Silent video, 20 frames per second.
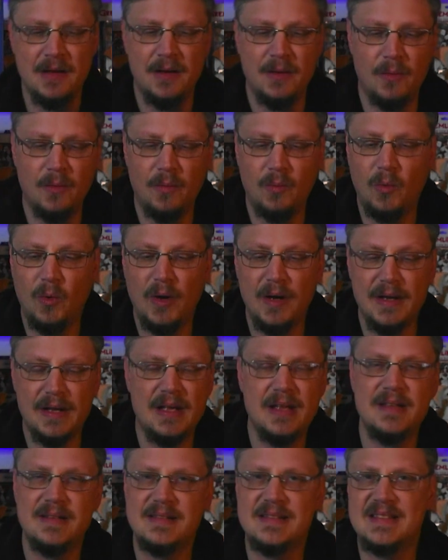one
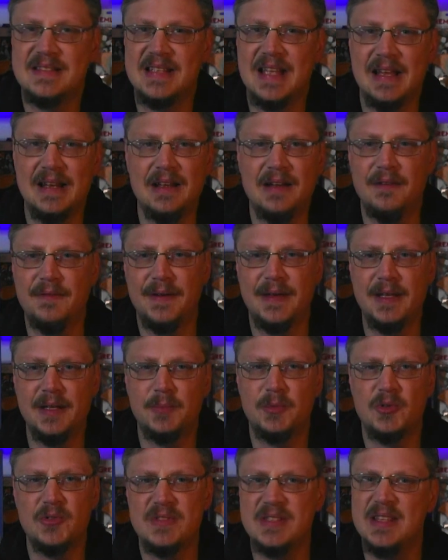set of
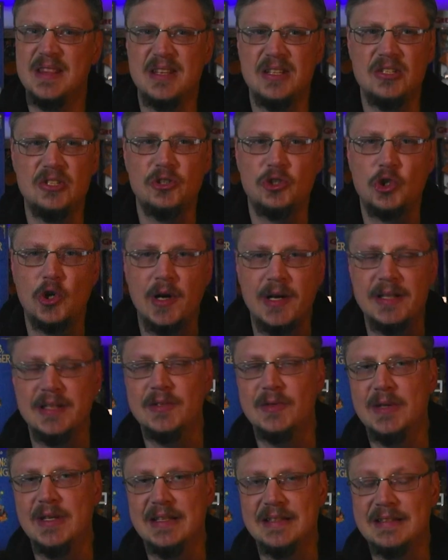animals, and then you're trying to
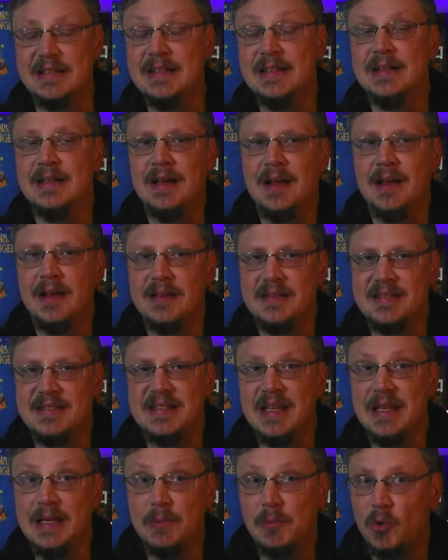get
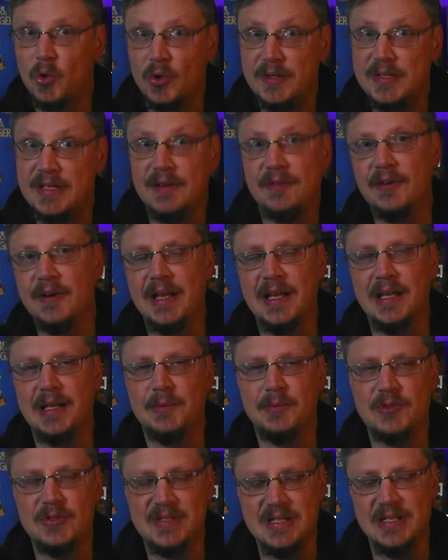same or different
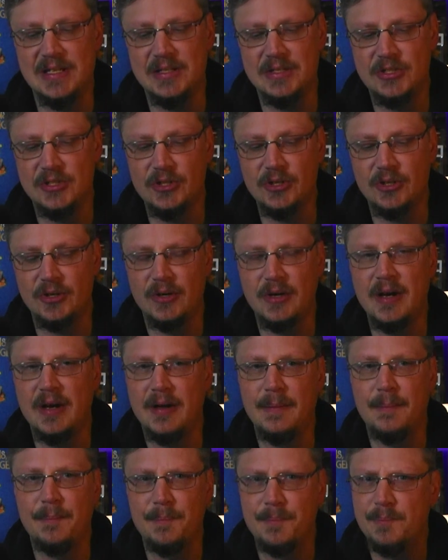animals into your
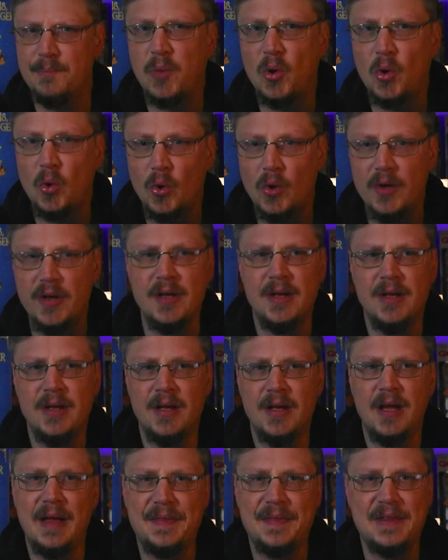board
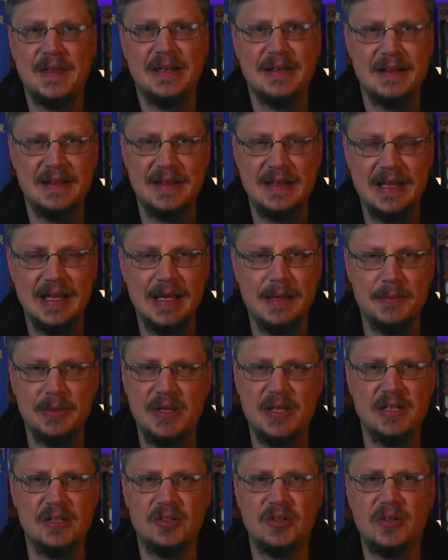at the end of the game. And then
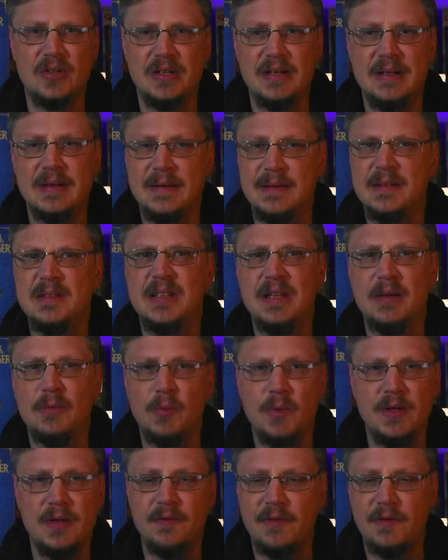you're going to get rid
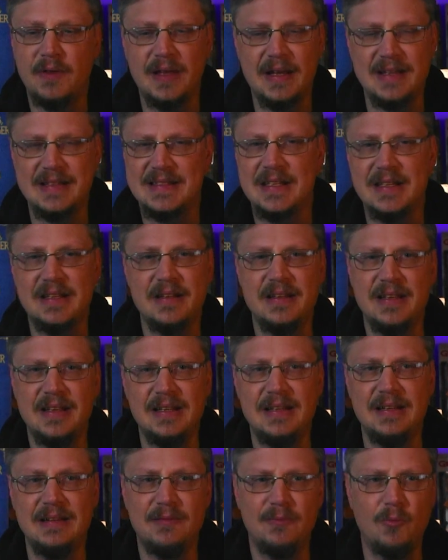of, like I said,
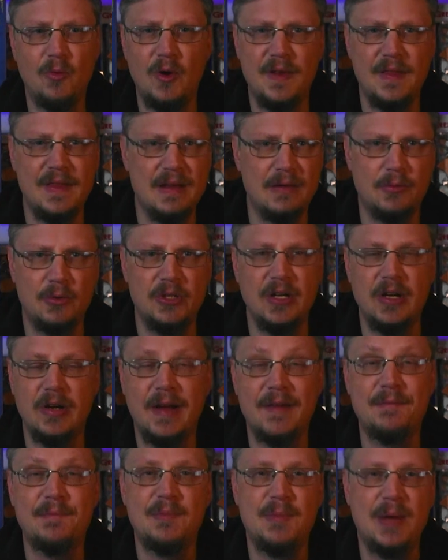any one that where you have
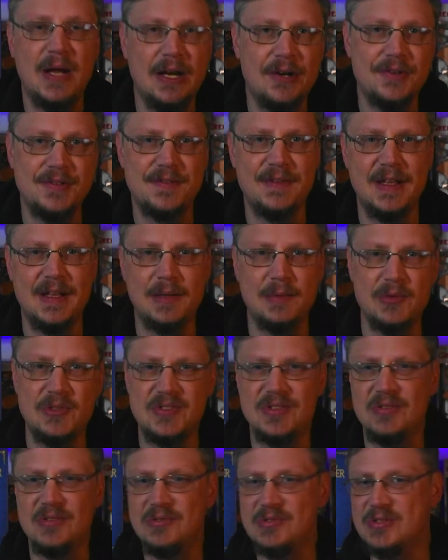pairs of animals,
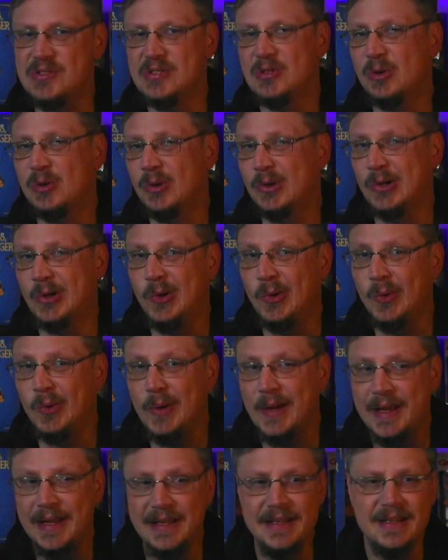those are just going to go
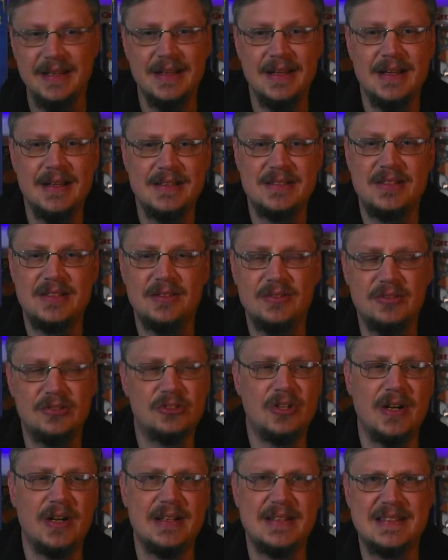away. So you're
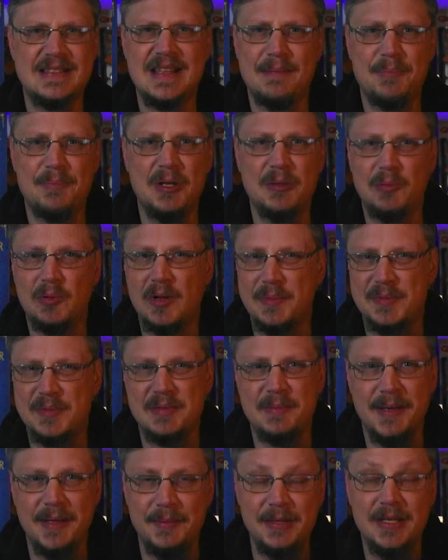trying to set people up to
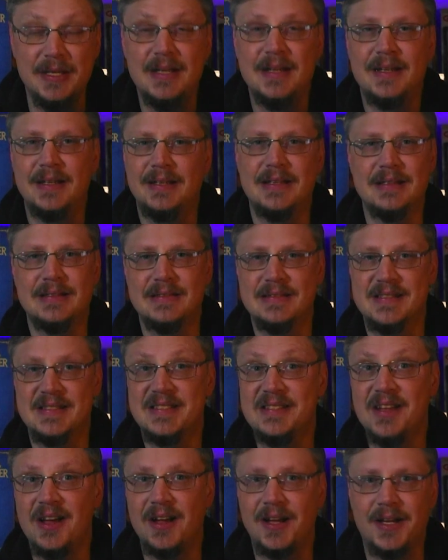maybe get
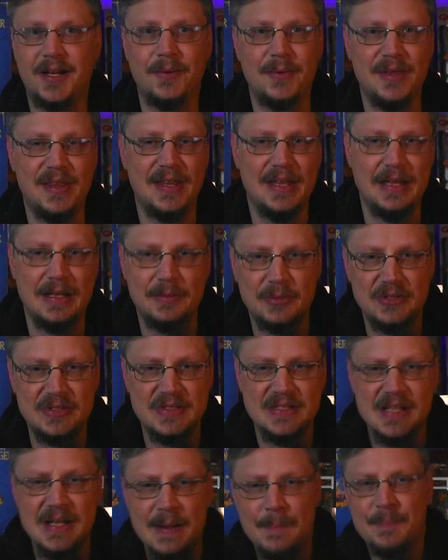stuck with animals.
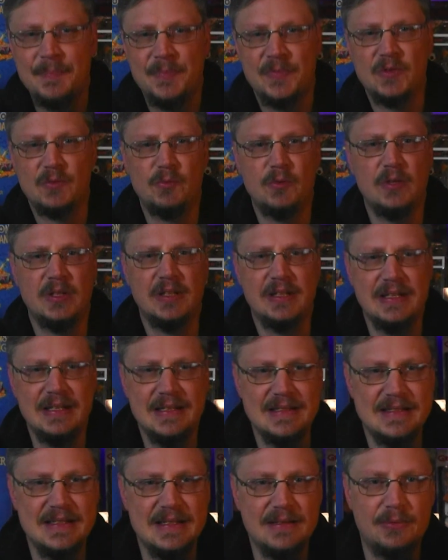Really
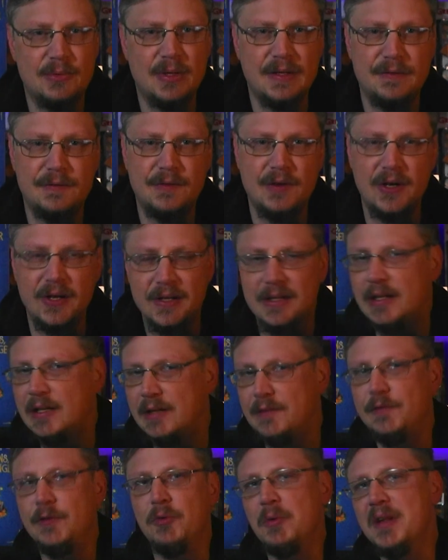easy, really fun. And if
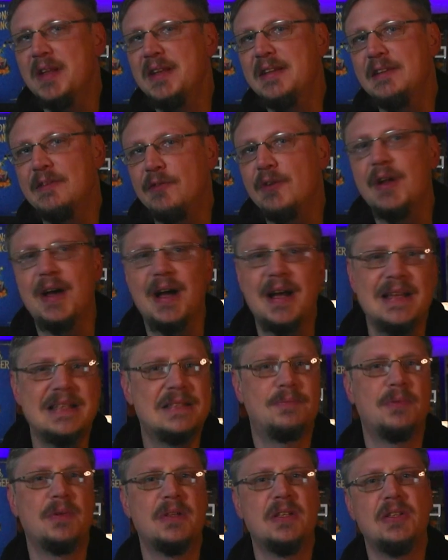you want a different
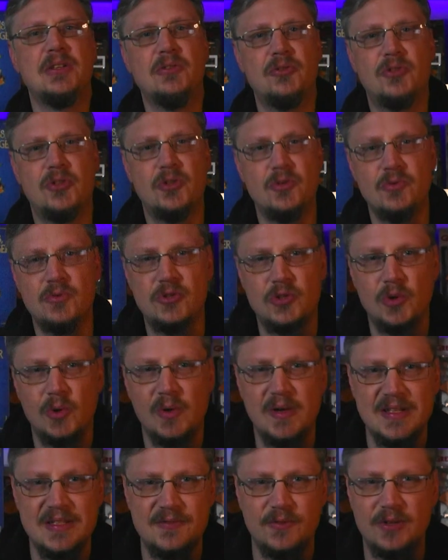iSplit You Choose
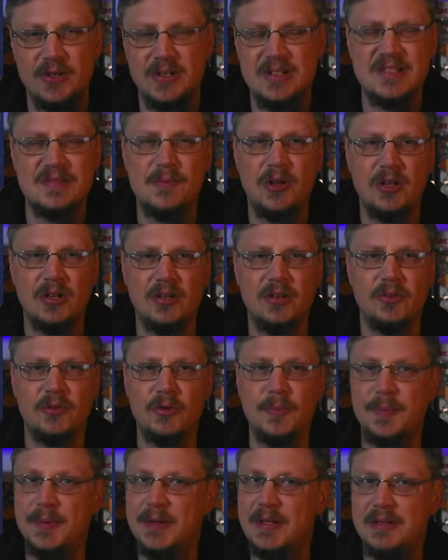choice for a smaller
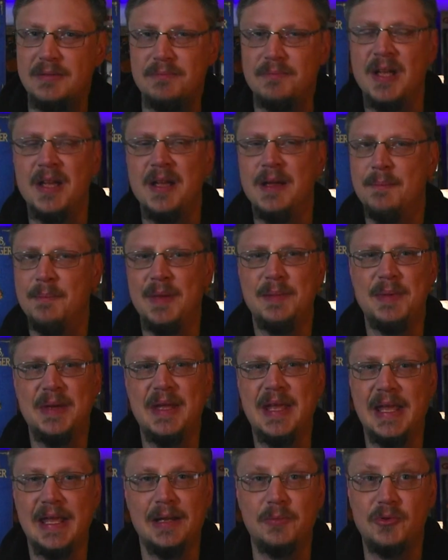group, and maybe
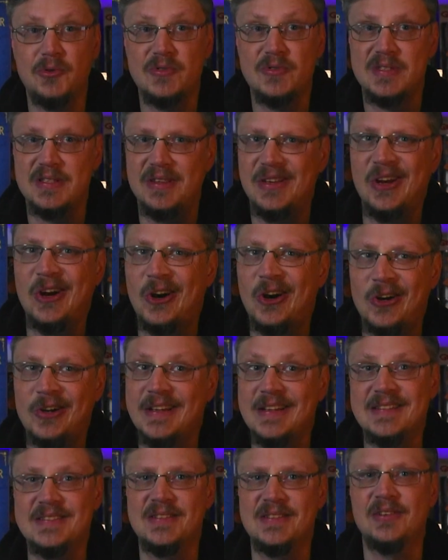animals in the Ark
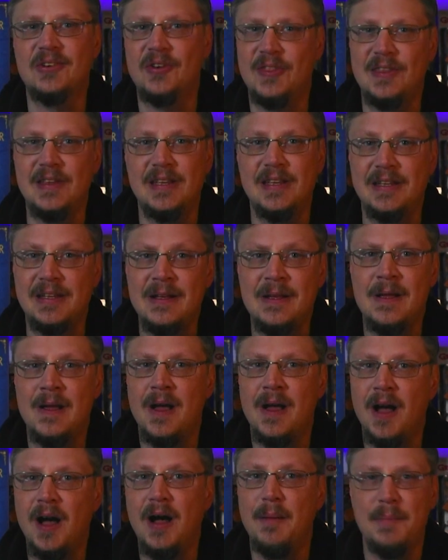isn't your thing,
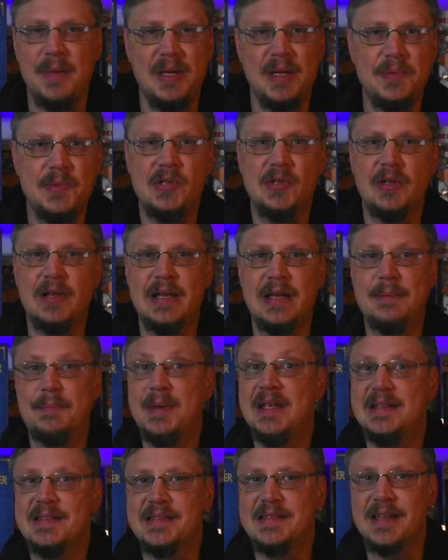maybe you like
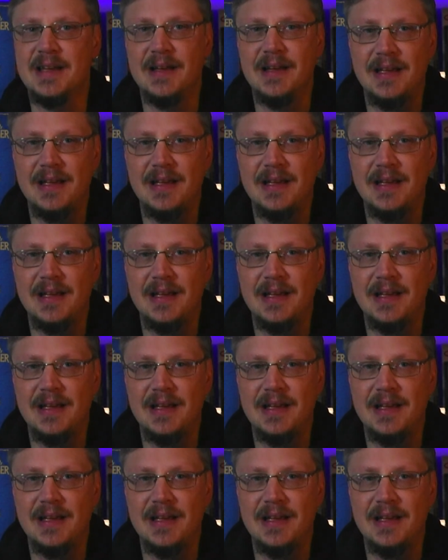pizza.